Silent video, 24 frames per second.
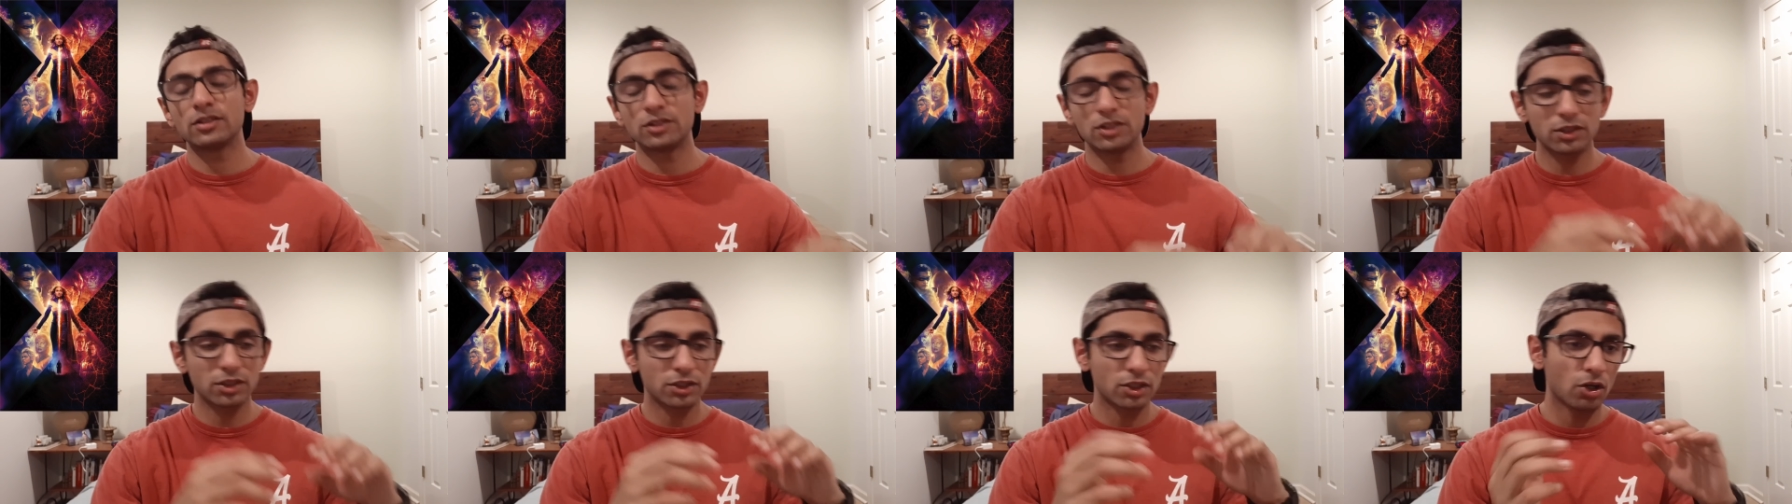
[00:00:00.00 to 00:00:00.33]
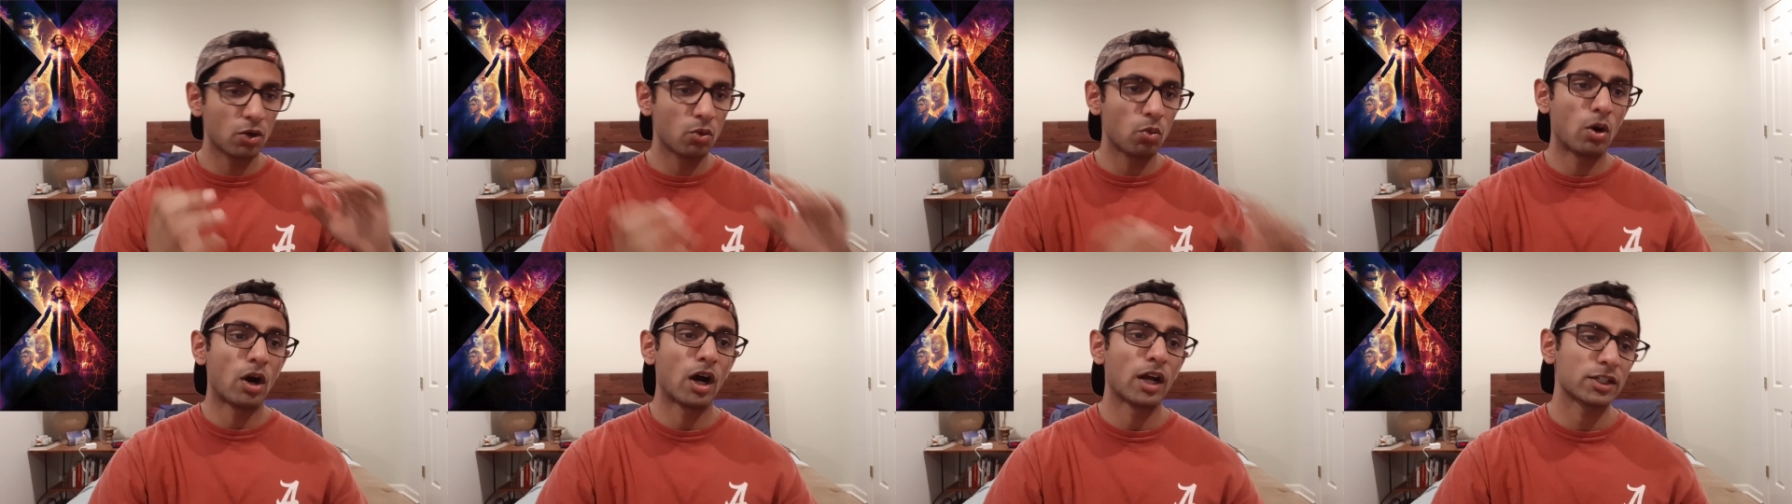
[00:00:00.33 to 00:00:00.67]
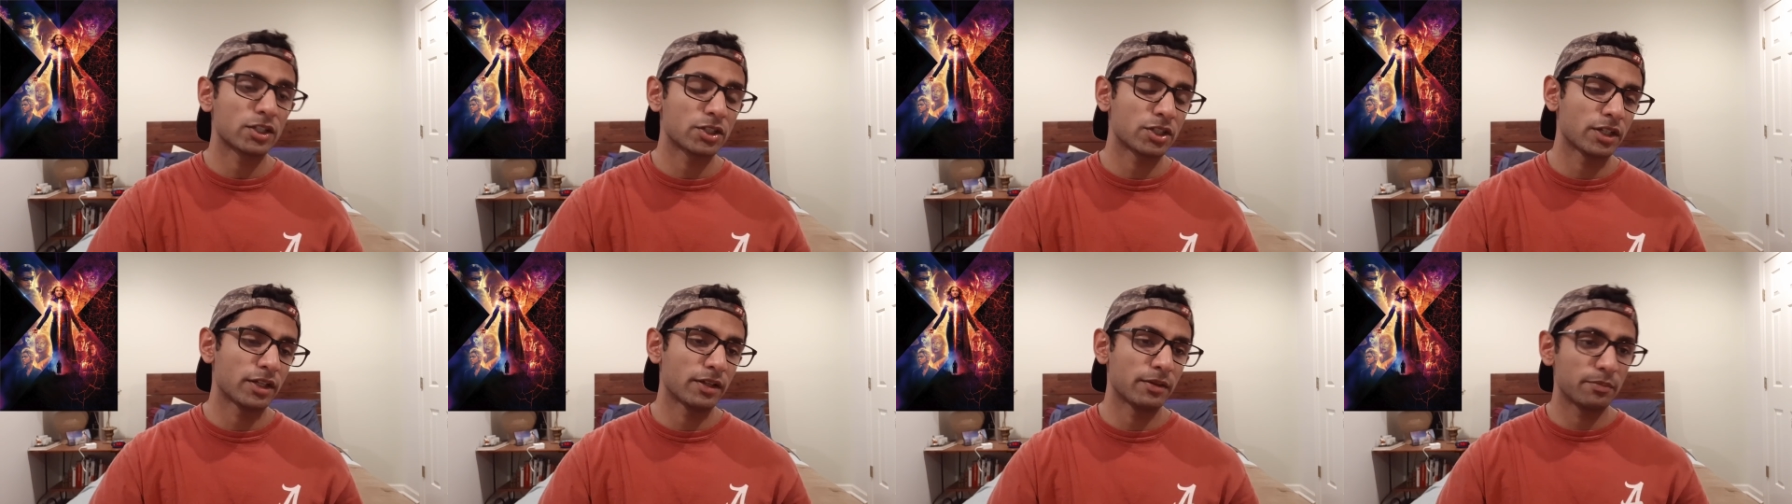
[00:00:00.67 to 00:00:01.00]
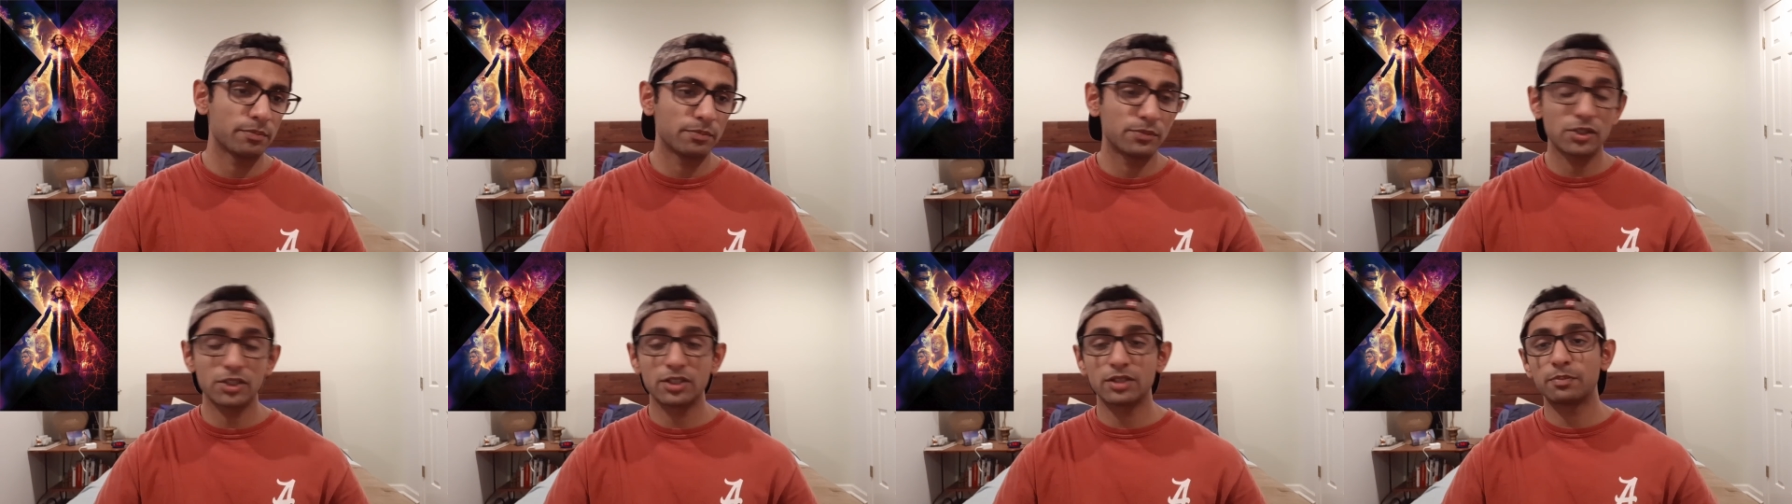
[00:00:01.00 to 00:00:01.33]
Just go watch
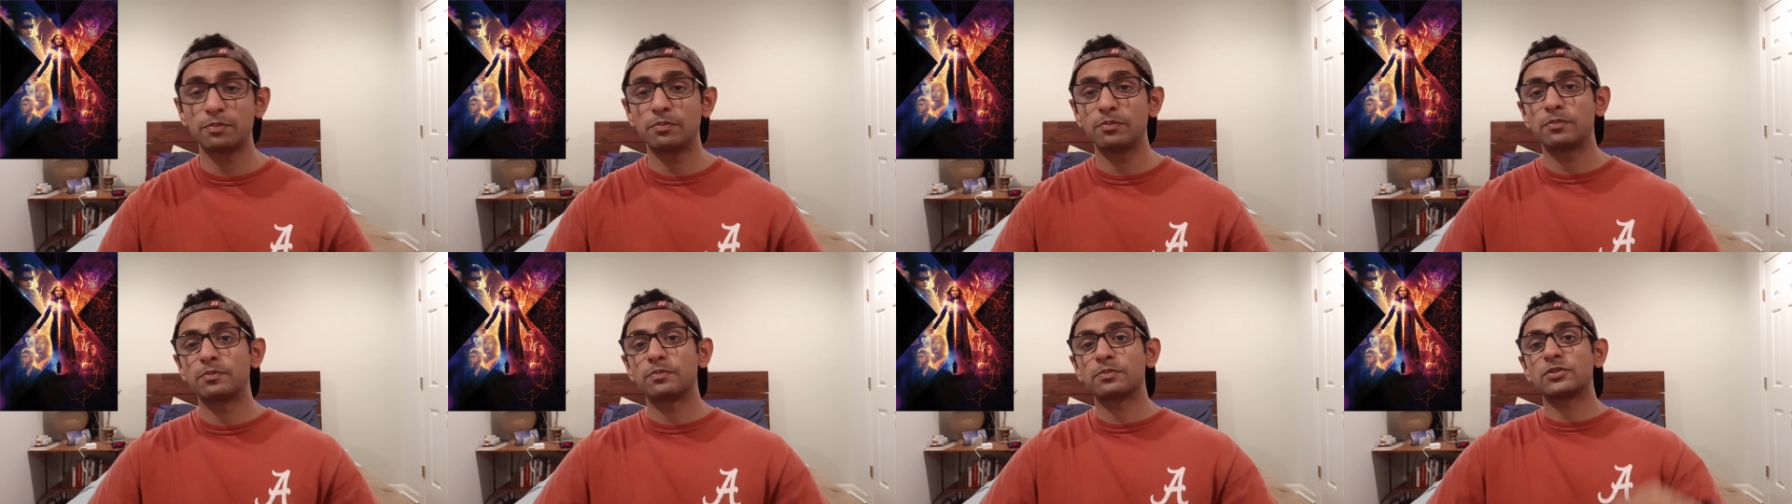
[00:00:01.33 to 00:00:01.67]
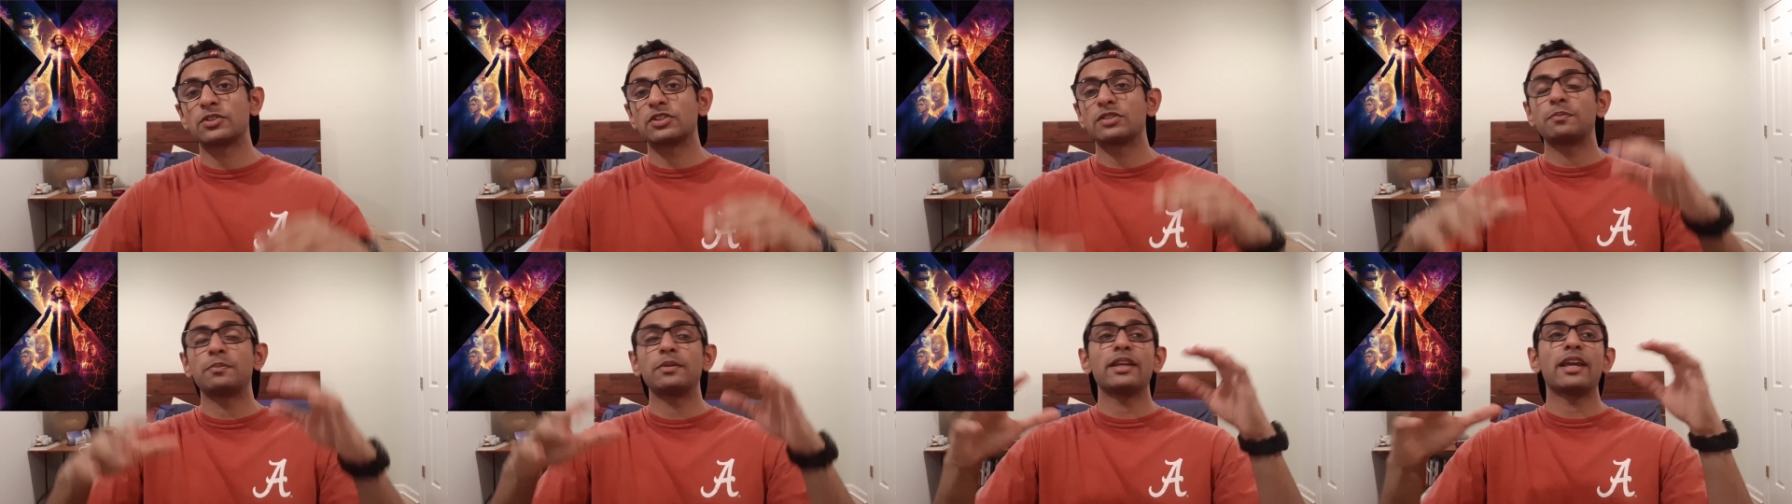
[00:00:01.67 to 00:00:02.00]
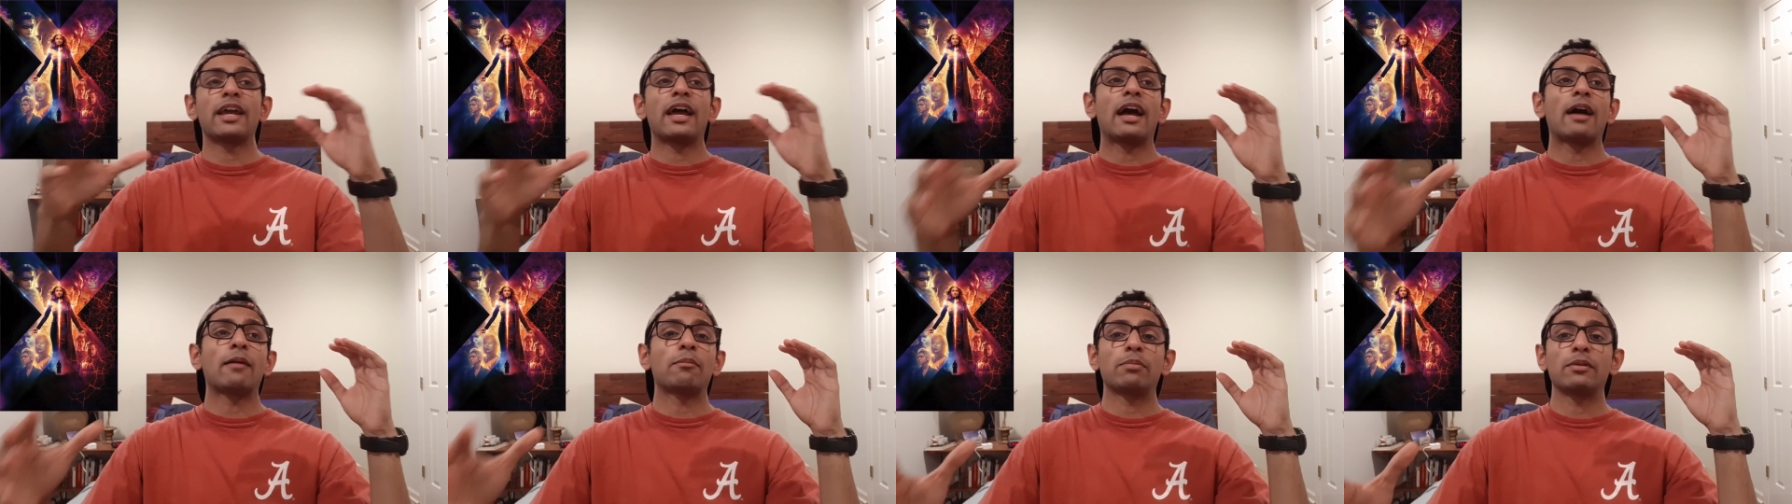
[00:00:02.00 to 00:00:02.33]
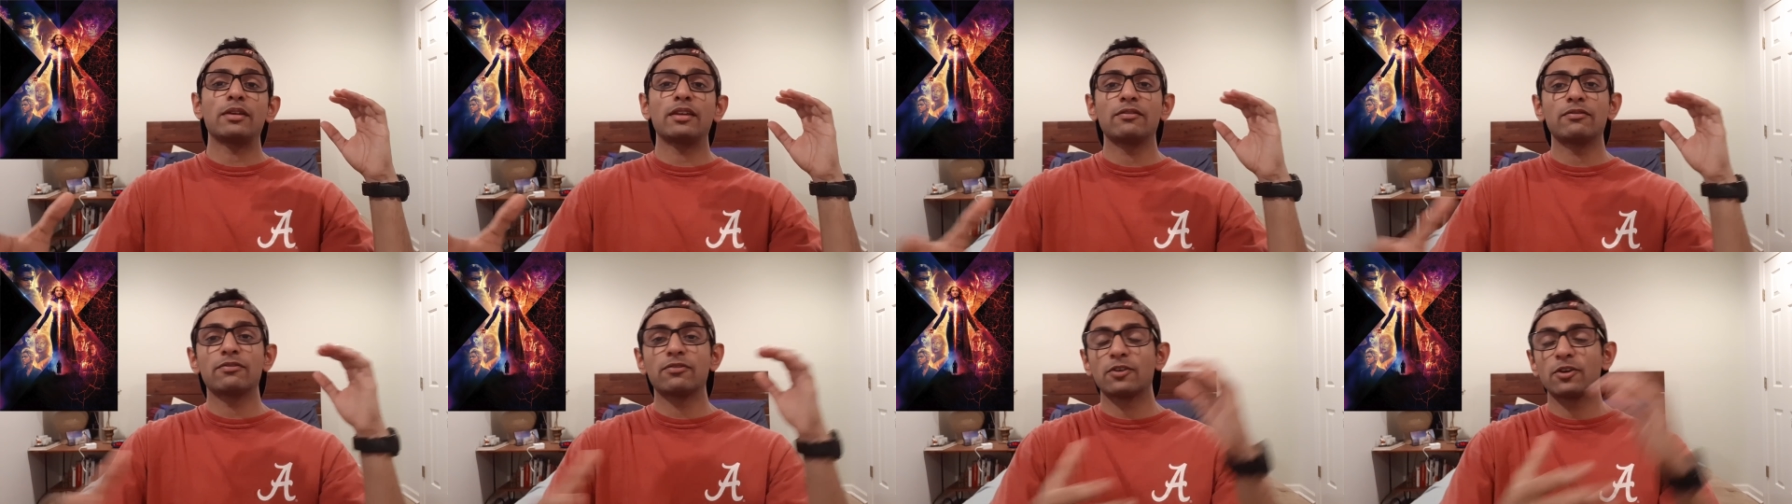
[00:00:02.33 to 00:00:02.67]
it. Just just be
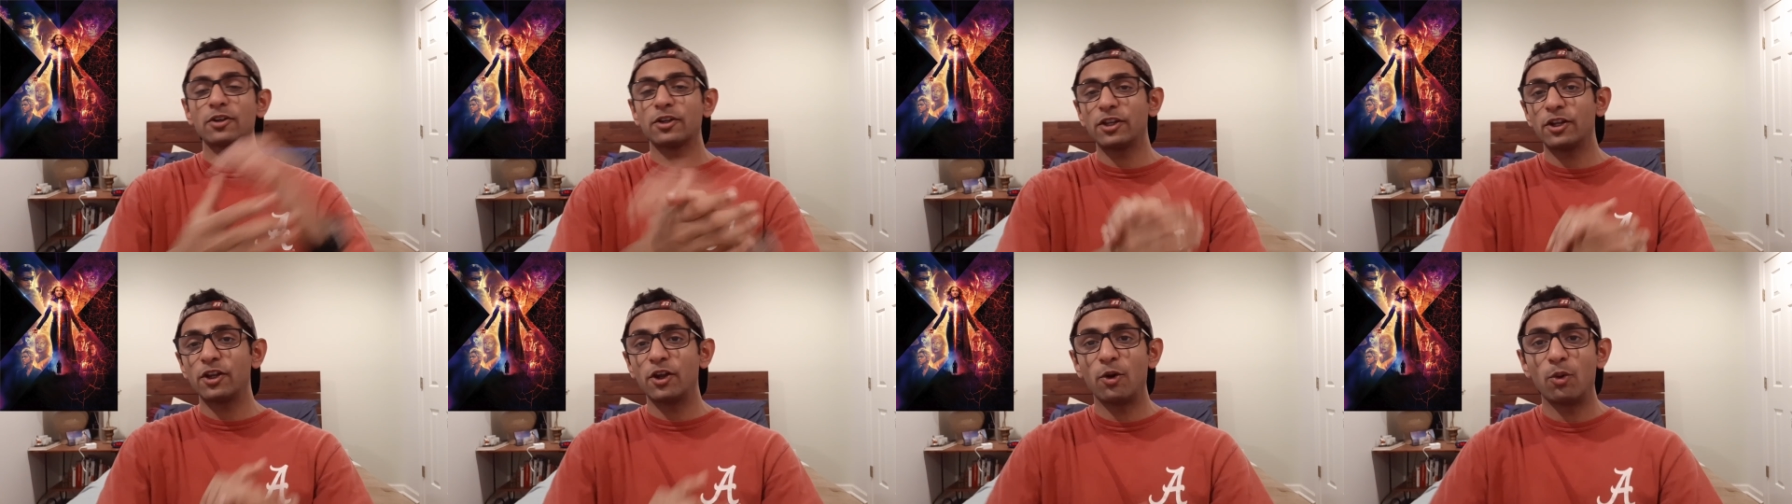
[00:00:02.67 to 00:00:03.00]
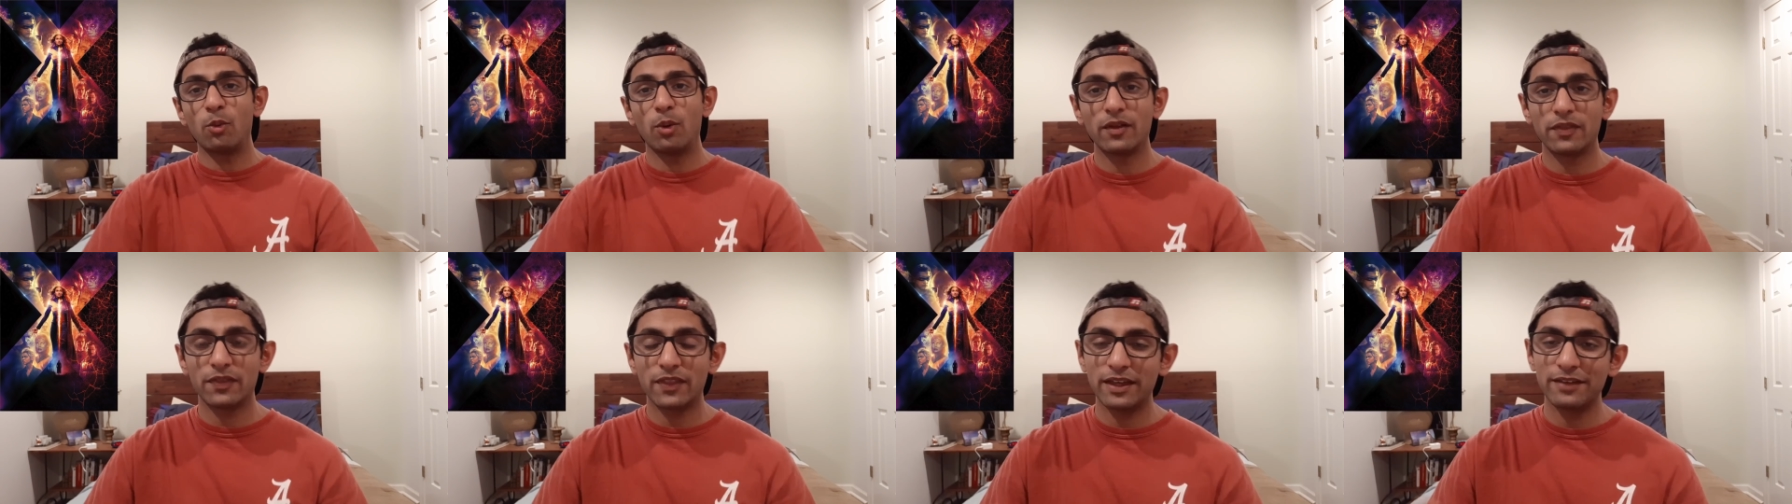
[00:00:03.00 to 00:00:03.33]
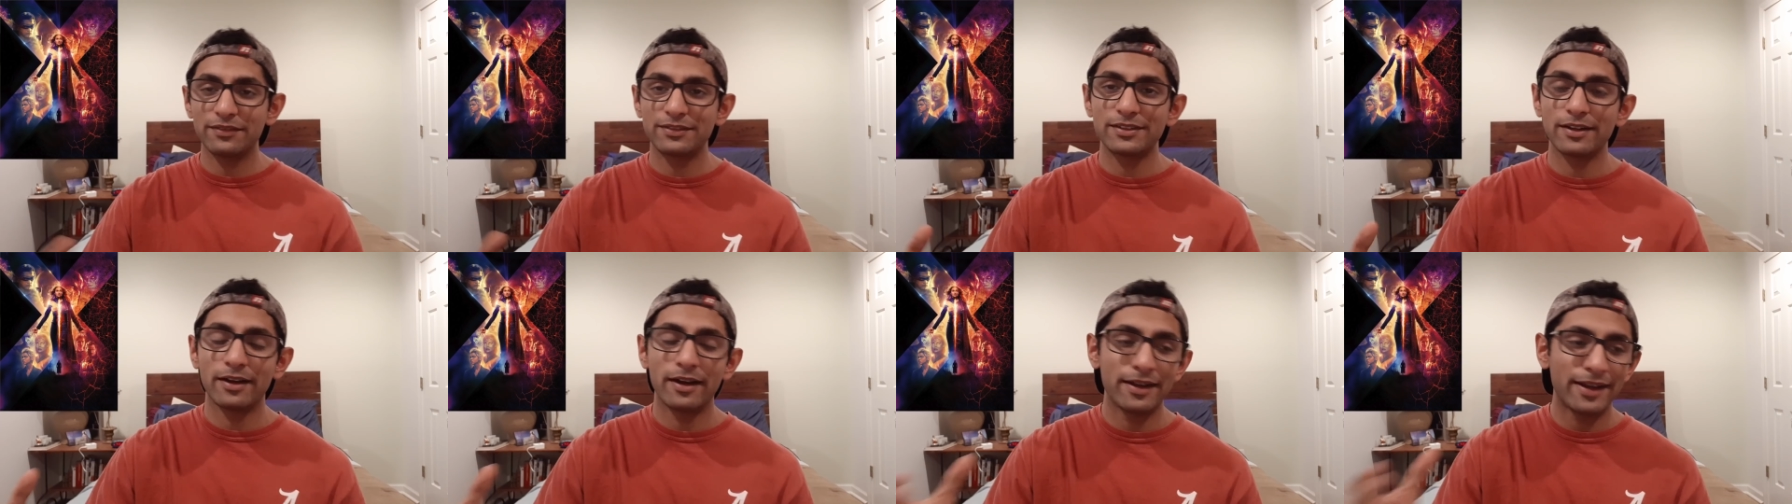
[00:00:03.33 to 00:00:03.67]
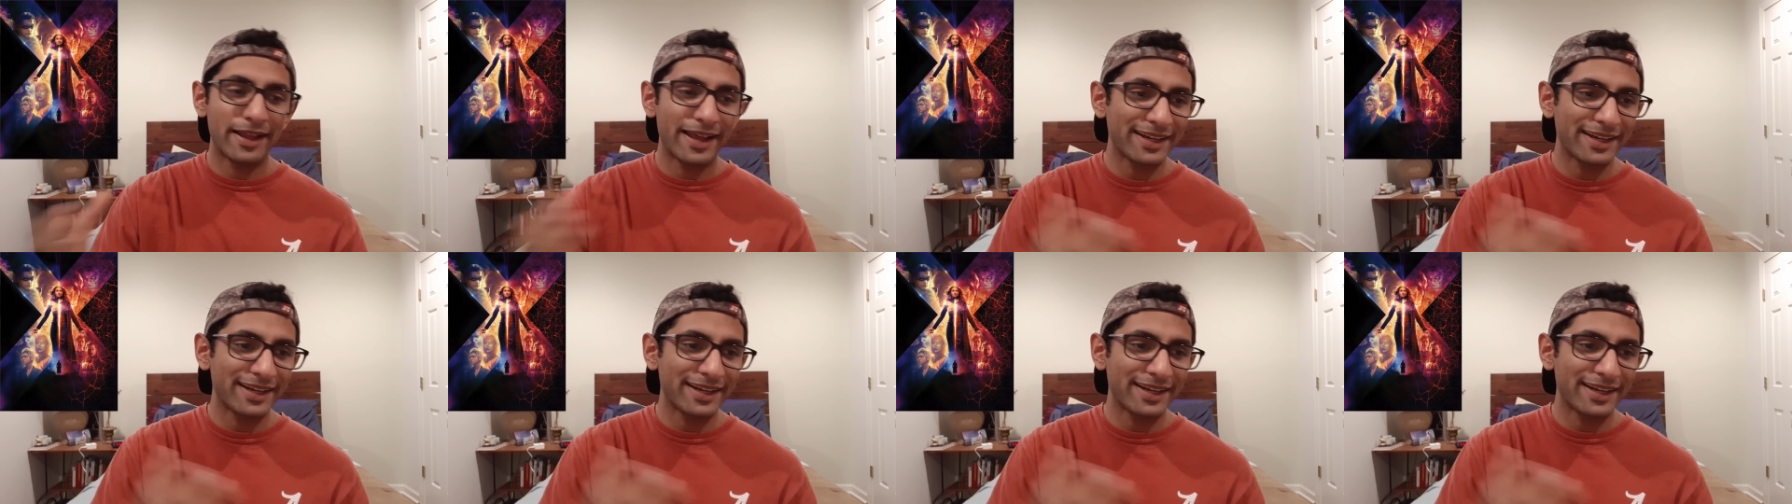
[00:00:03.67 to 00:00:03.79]
happy for you know what they've done.